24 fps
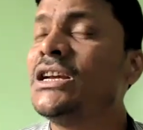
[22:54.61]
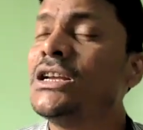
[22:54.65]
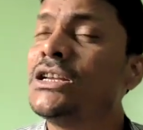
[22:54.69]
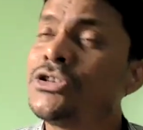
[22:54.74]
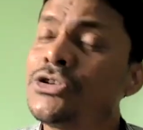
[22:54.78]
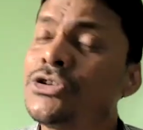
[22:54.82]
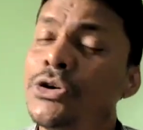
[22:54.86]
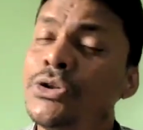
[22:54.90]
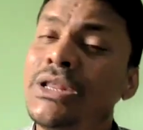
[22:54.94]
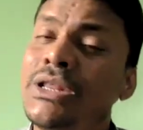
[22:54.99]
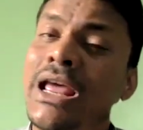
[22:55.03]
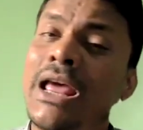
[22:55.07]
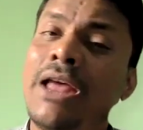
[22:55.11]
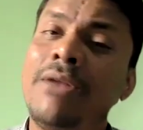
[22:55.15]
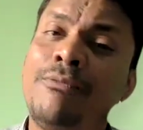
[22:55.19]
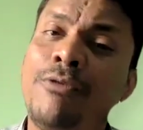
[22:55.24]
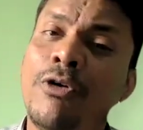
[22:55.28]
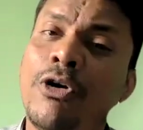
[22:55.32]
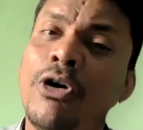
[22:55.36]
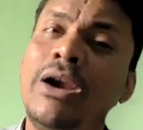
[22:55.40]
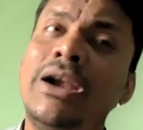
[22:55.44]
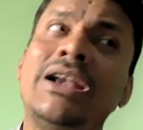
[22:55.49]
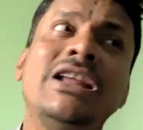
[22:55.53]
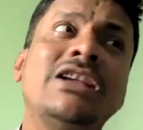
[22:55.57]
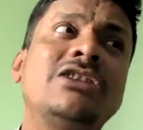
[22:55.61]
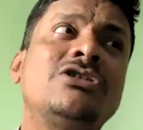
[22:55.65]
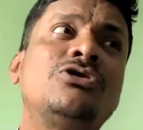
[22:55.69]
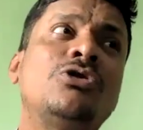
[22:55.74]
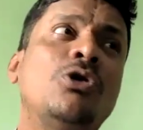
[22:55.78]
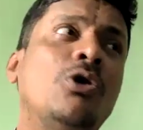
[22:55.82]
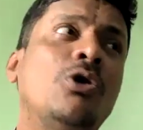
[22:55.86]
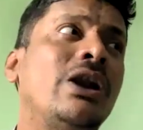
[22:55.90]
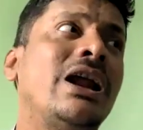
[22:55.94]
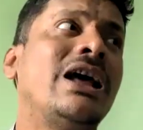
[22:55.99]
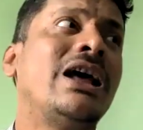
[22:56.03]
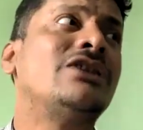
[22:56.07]
So therefore, it is
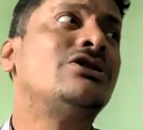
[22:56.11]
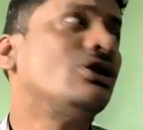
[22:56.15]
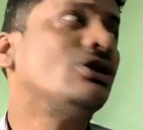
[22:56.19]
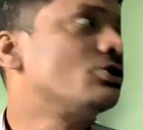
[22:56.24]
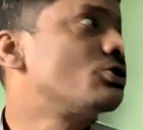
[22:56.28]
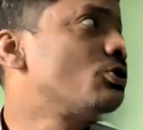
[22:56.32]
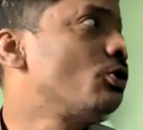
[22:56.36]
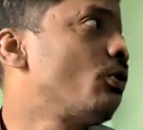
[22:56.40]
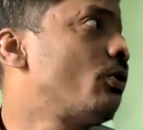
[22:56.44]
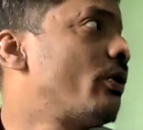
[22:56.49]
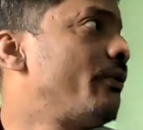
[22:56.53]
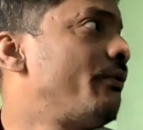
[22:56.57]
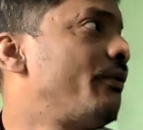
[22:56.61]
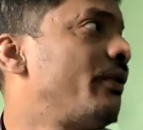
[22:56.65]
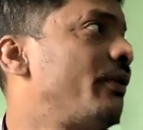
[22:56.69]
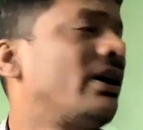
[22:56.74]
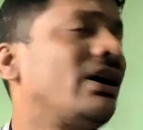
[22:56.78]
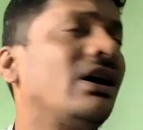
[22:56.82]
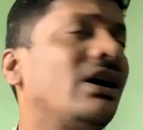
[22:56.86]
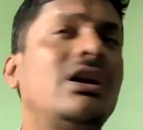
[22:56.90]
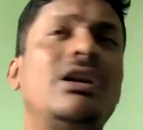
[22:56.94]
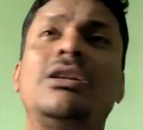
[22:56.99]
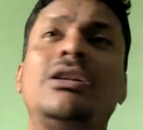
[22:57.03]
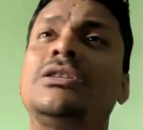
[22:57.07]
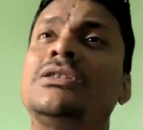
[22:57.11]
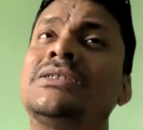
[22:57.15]
known as a geographical.